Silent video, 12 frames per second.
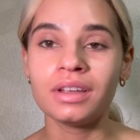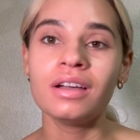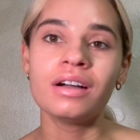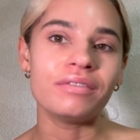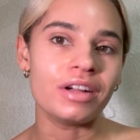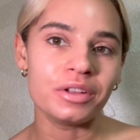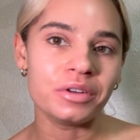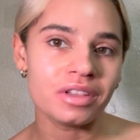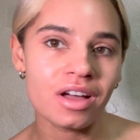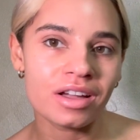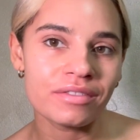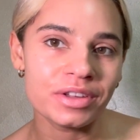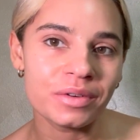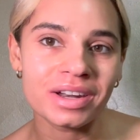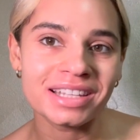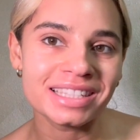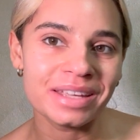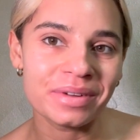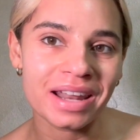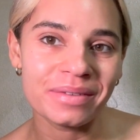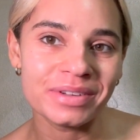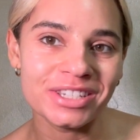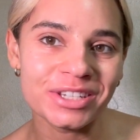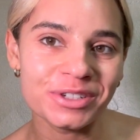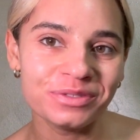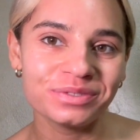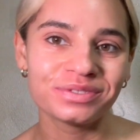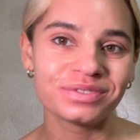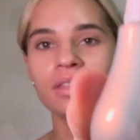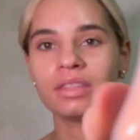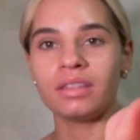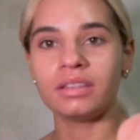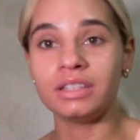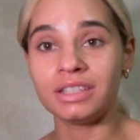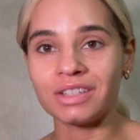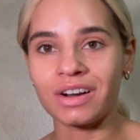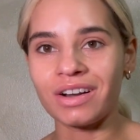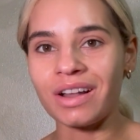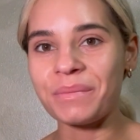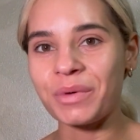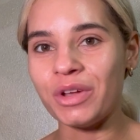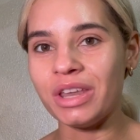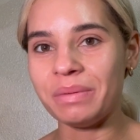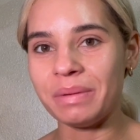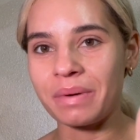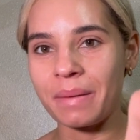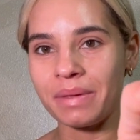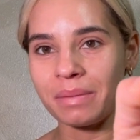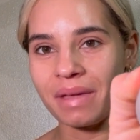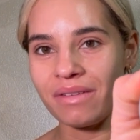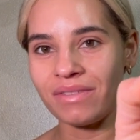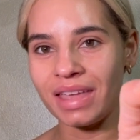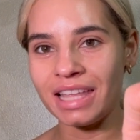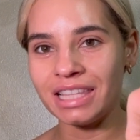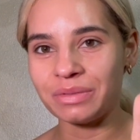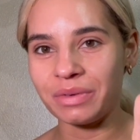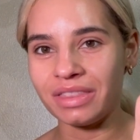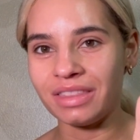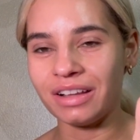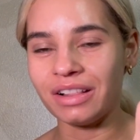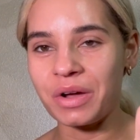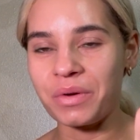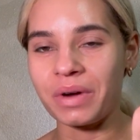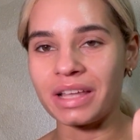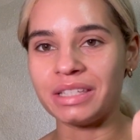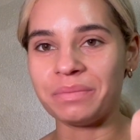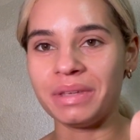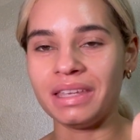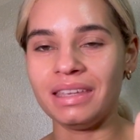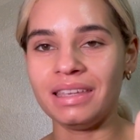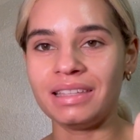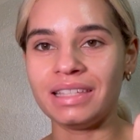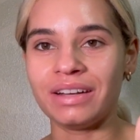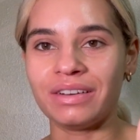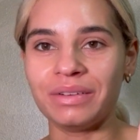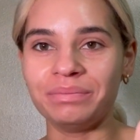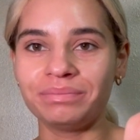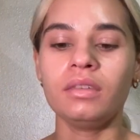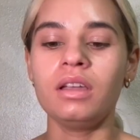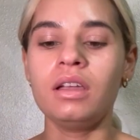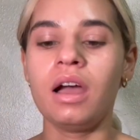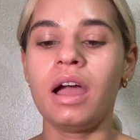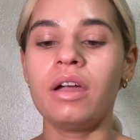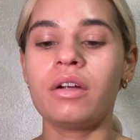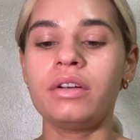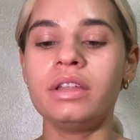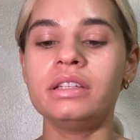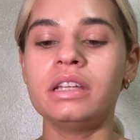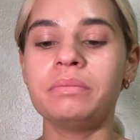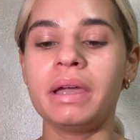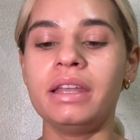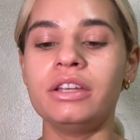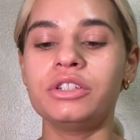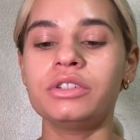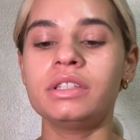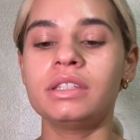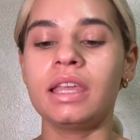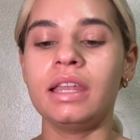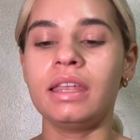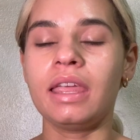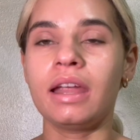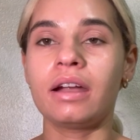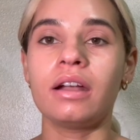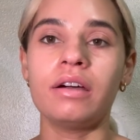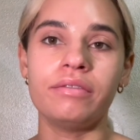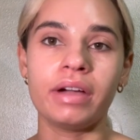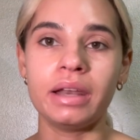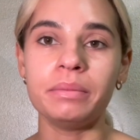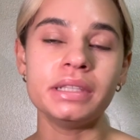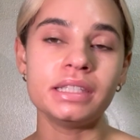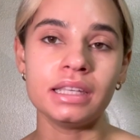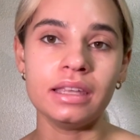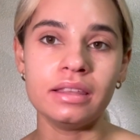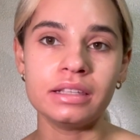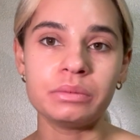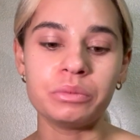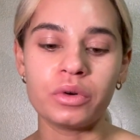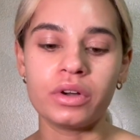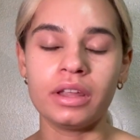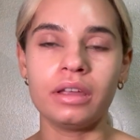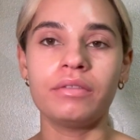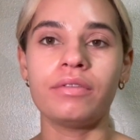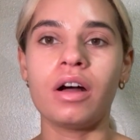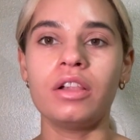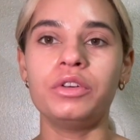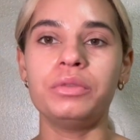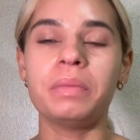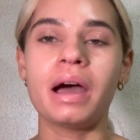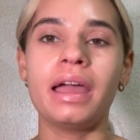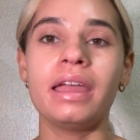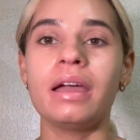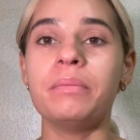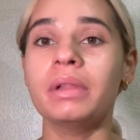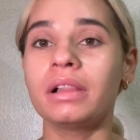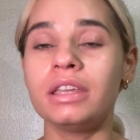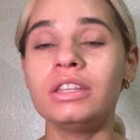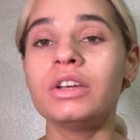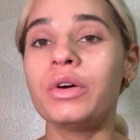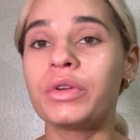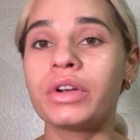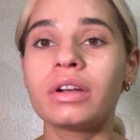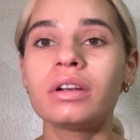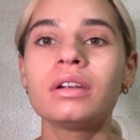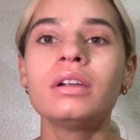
Follow along if you want to see what I would do. To start, I'm going to be prepping my face with the Glow Recipe Serum. I already did my initial skincare of vitamin C this morning, followed by a milky toner